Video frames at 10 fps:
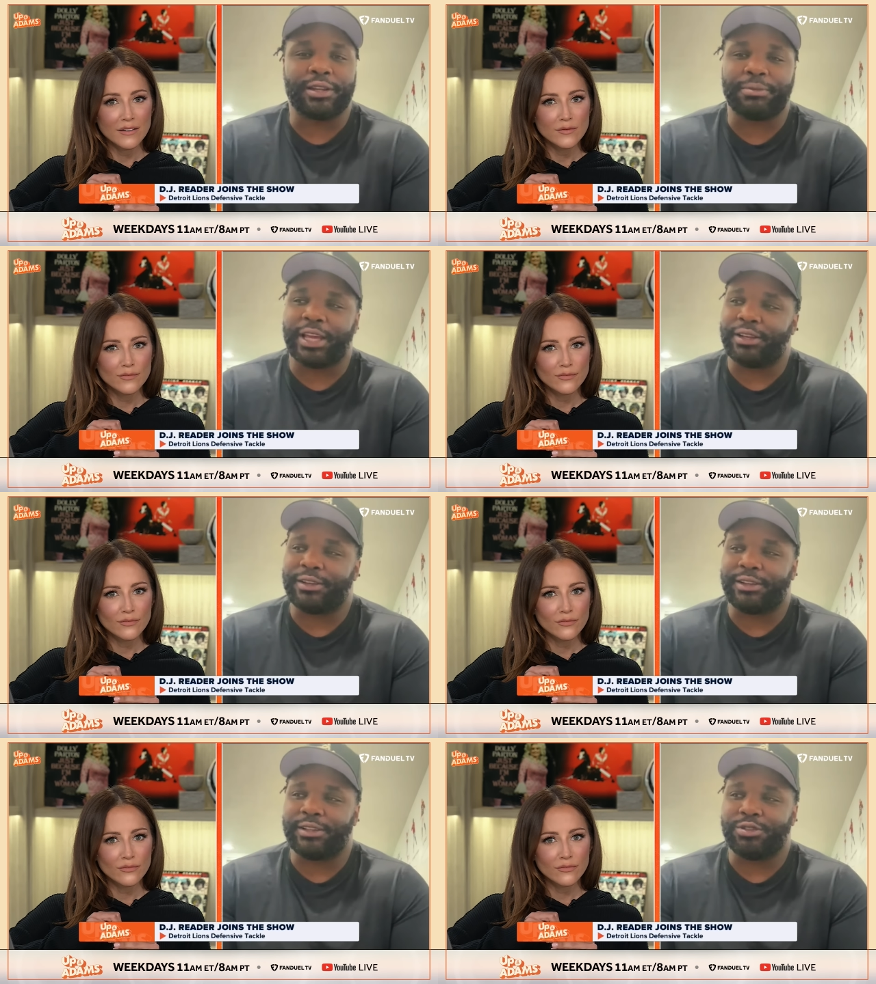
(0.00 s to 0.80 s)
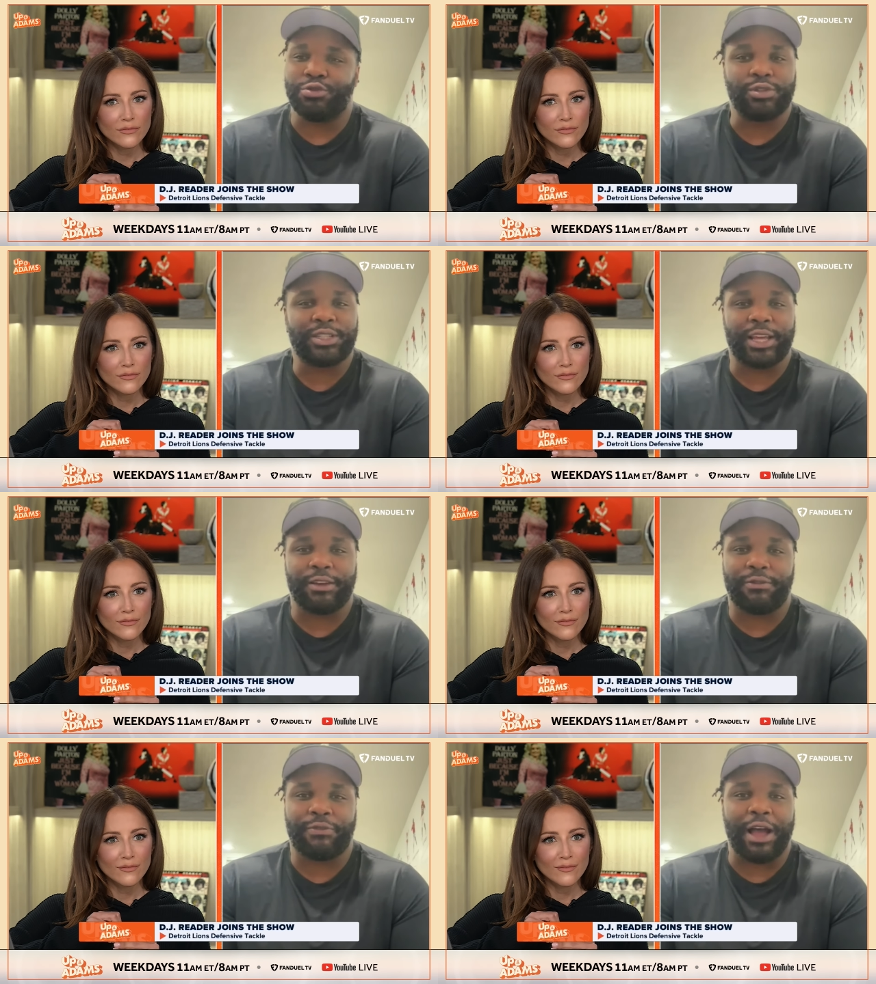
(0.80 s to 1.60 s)
Speaker 1: And I'm like, dude, it's
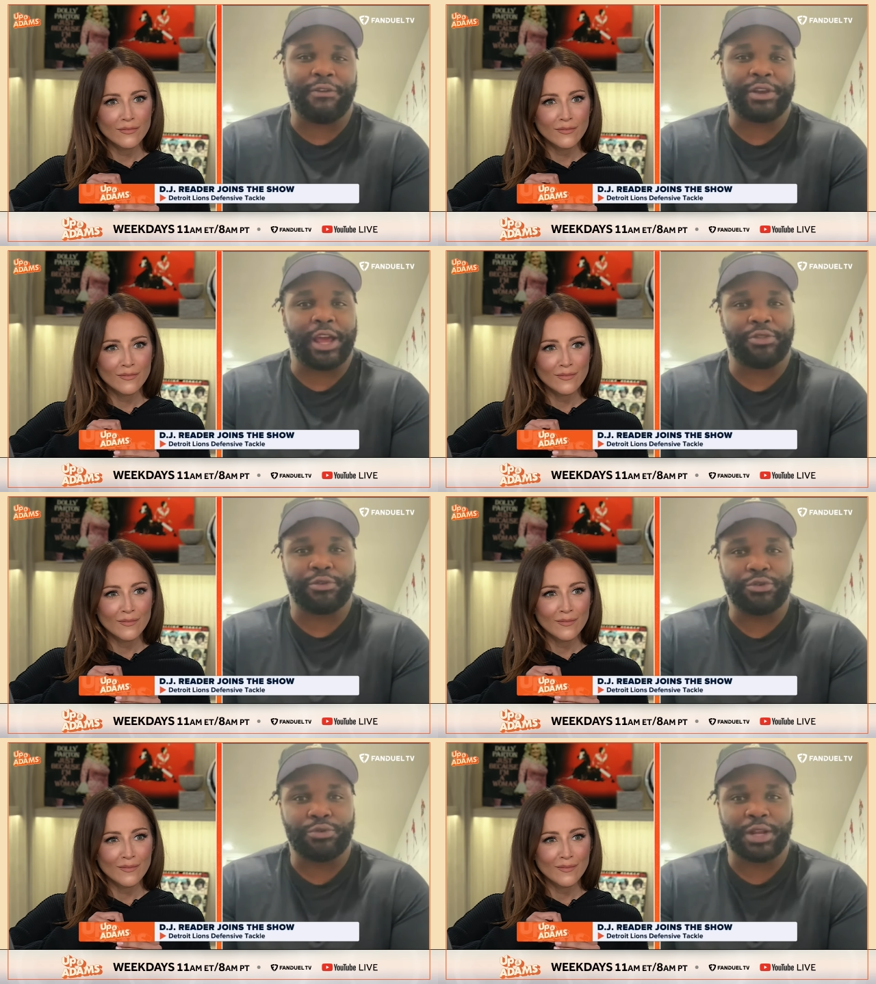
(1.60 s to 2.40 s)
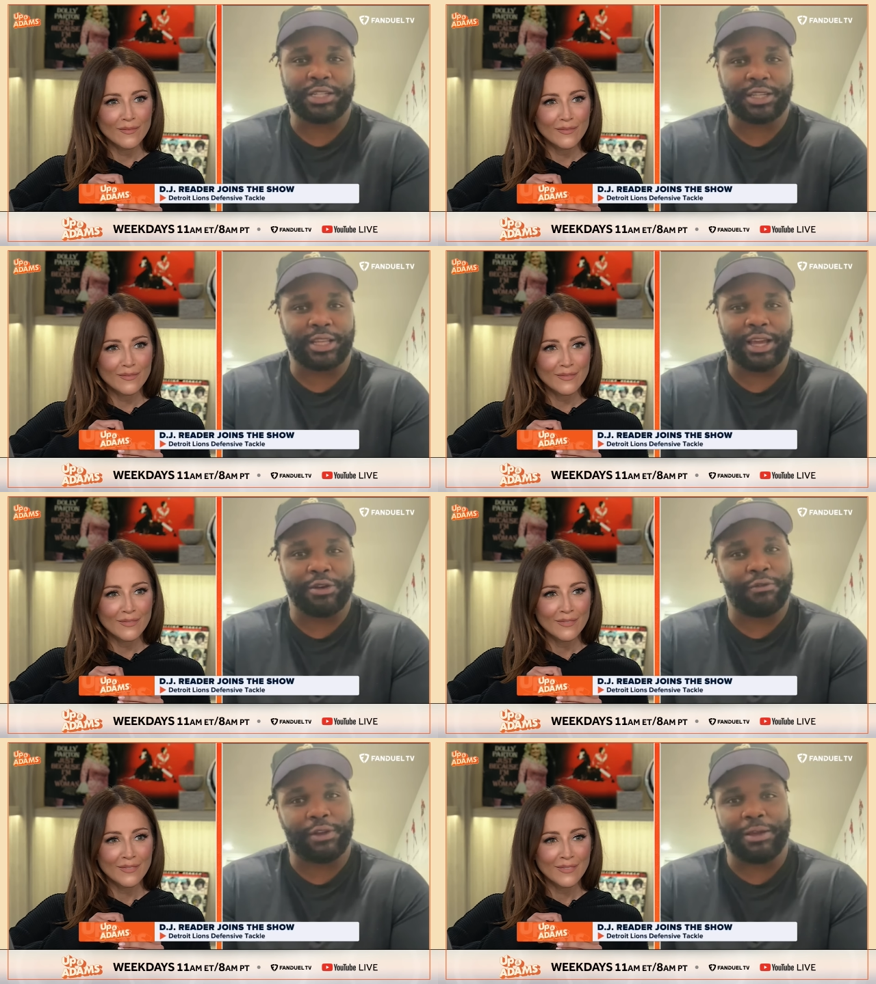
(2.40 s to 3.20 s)
like five in the afternoon. I still ain't got
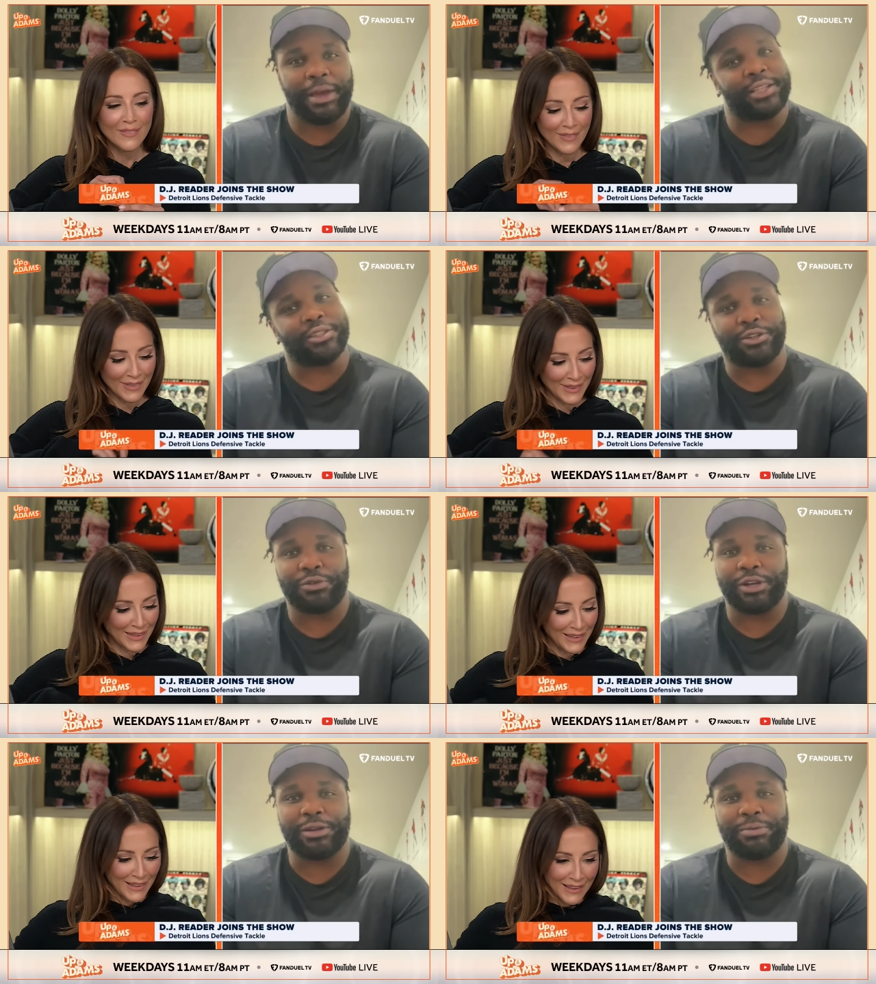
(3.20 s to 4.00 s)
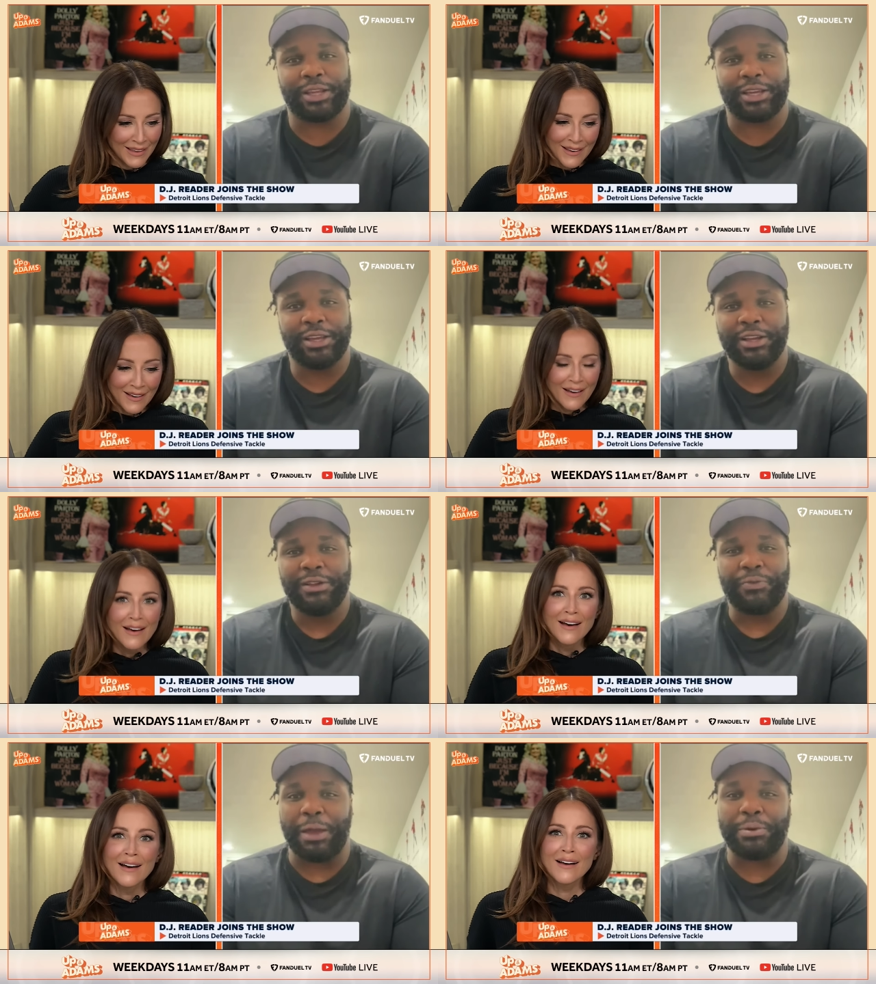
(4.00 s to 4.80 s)
no flight back to the crib. Like,
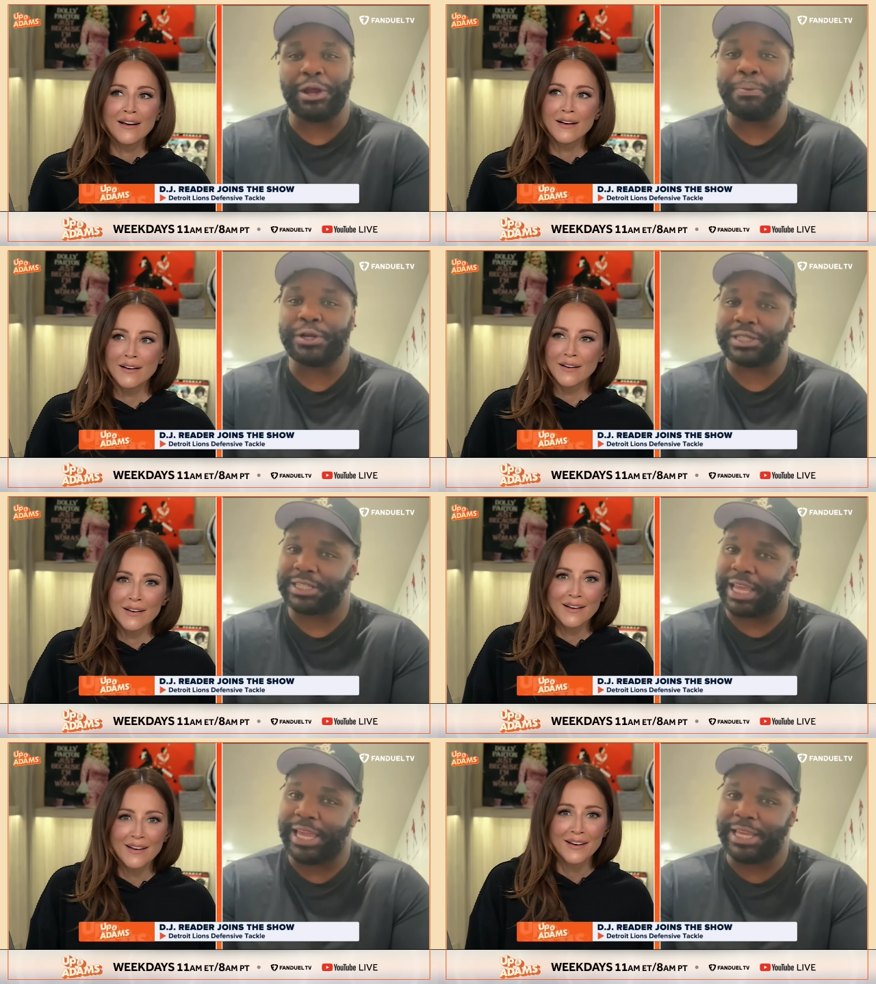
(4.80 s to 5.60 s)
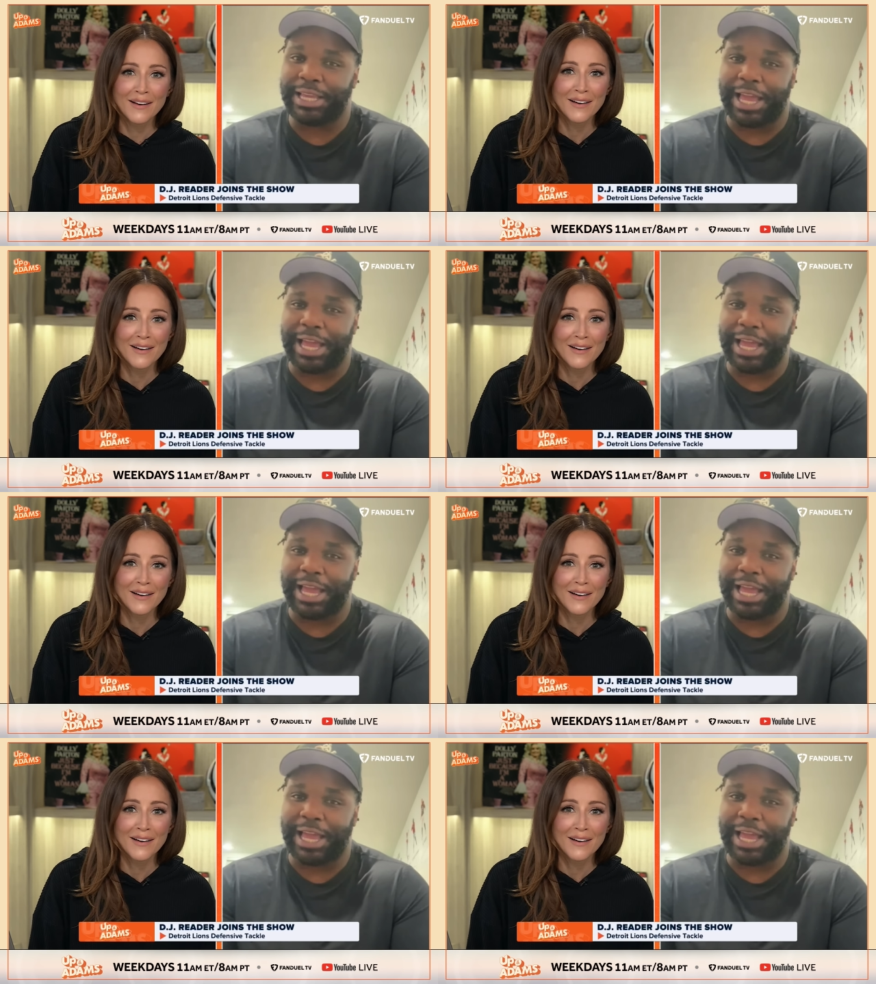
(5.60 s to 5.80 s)
I've been up here since eight.